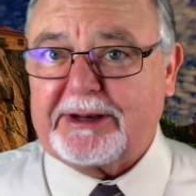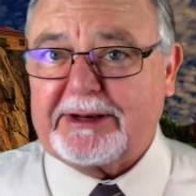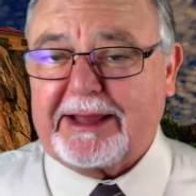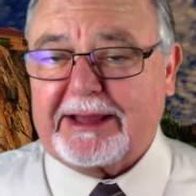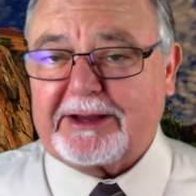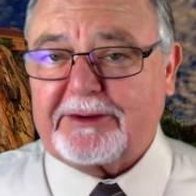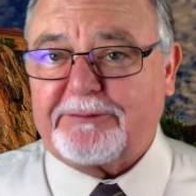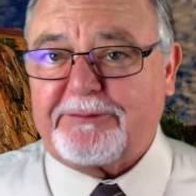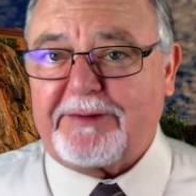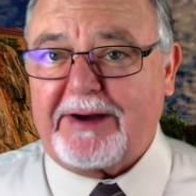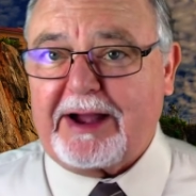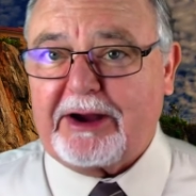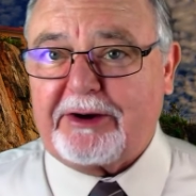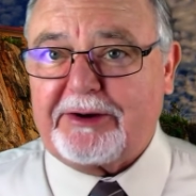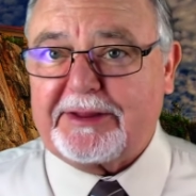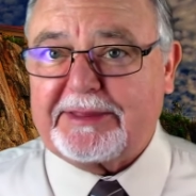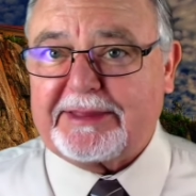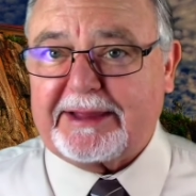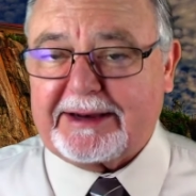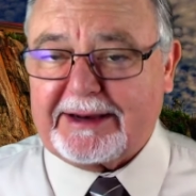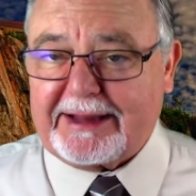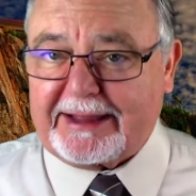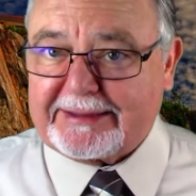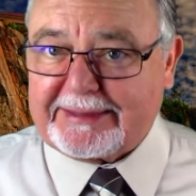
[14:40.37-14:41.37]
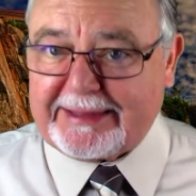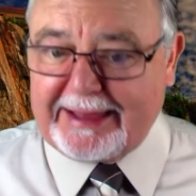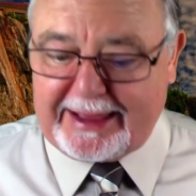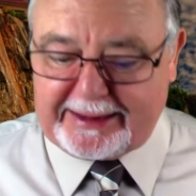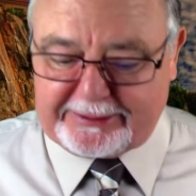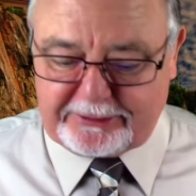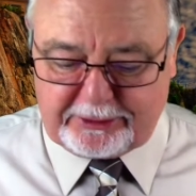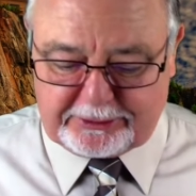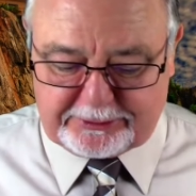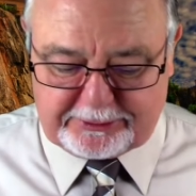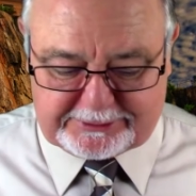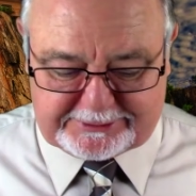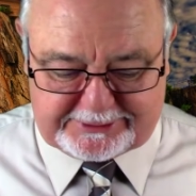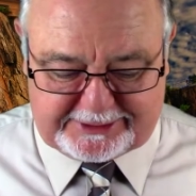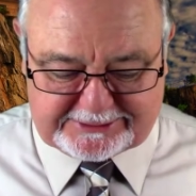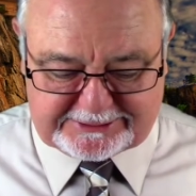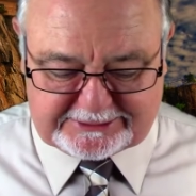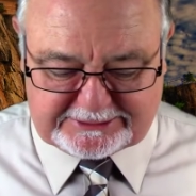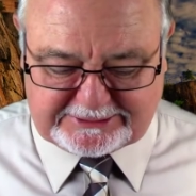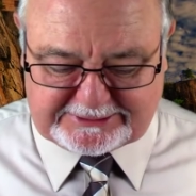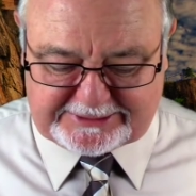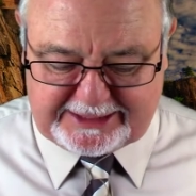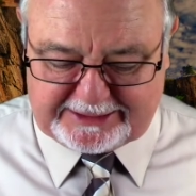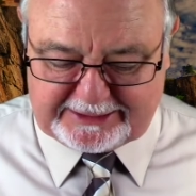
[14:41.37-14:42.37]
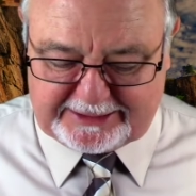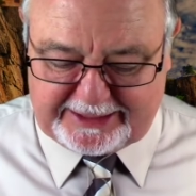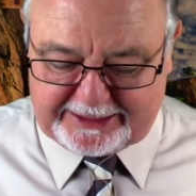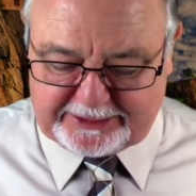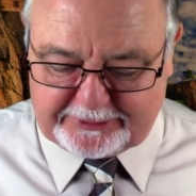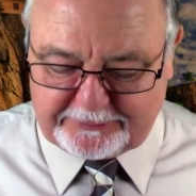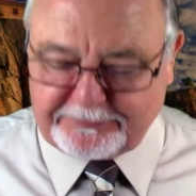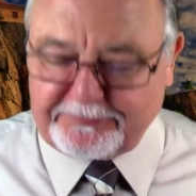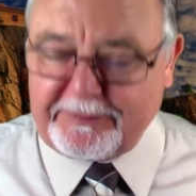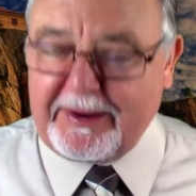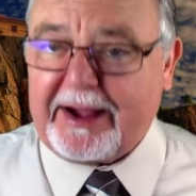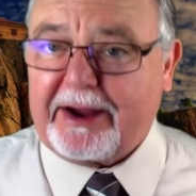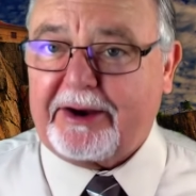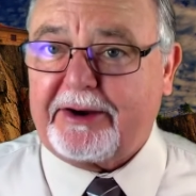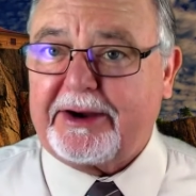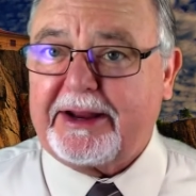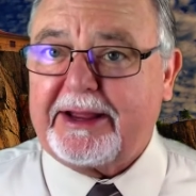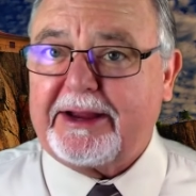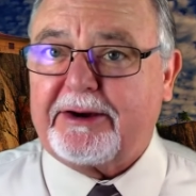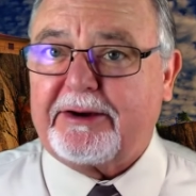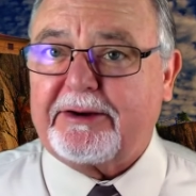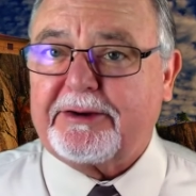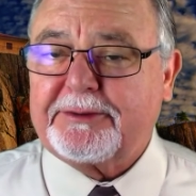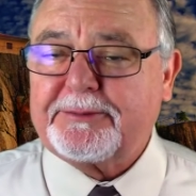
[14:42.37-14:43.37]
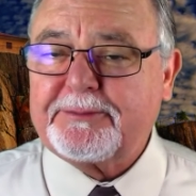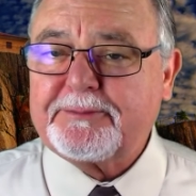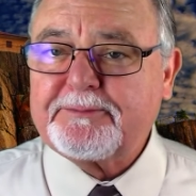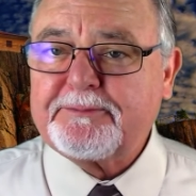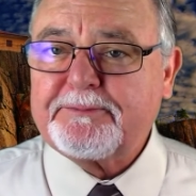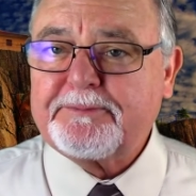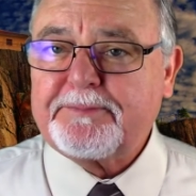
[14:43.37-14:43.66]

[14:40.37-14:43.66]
and lake of fire, anything like that, although it doesn't say lake of fire here,